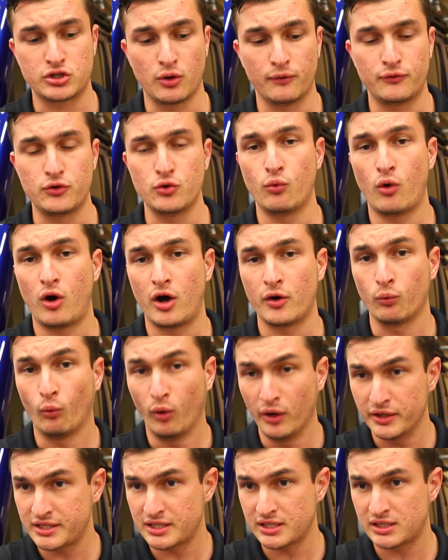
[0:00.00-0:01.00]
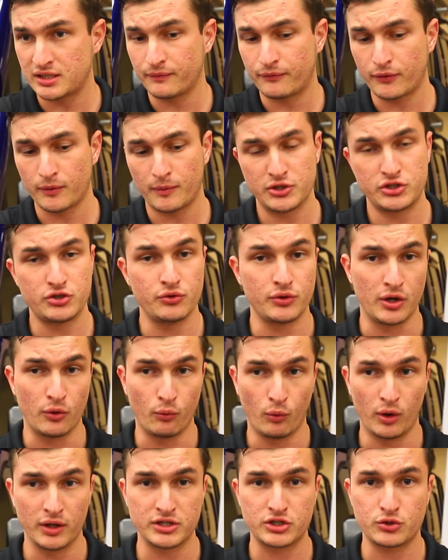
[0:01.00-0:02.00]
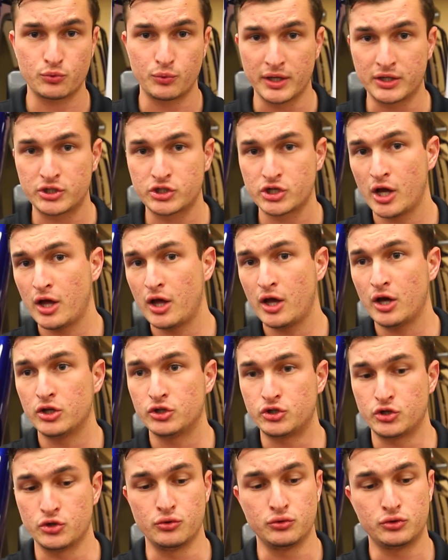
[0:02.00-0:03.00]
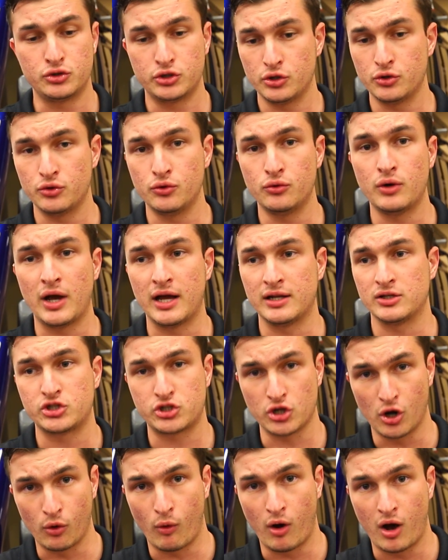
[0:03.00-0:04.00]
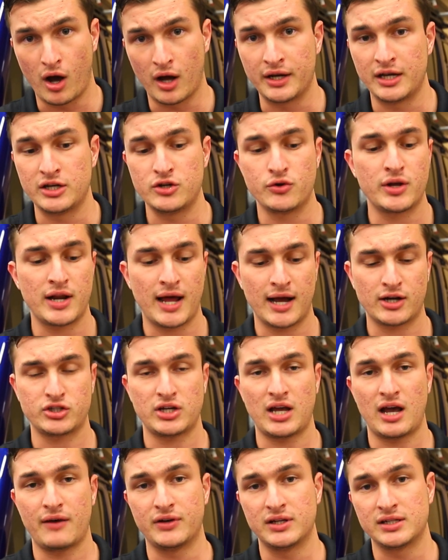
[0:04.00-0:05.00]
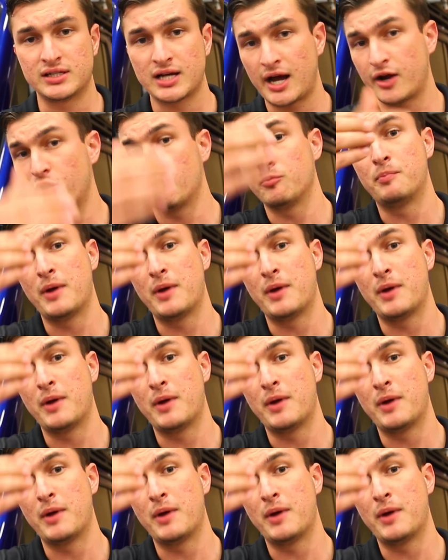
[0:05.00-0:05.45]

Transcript: So if you want one system from us, you get one switch, two, two, and so on, and you can actually have an entire